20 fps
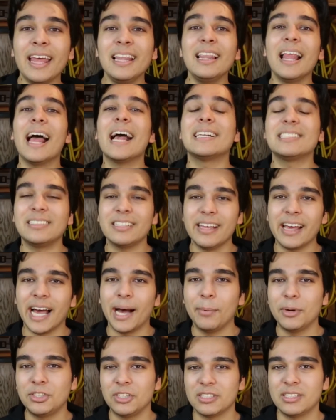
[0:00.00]
And lastly,
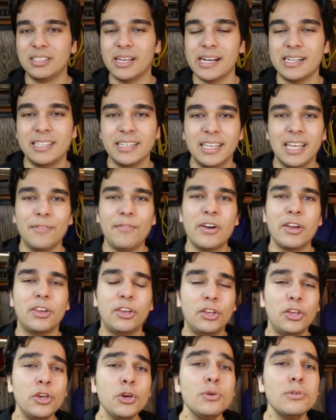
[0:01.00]
I would just like to give a
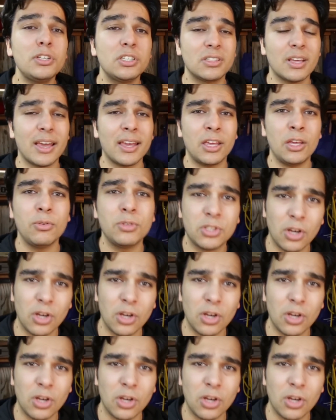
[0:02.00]
huge thank you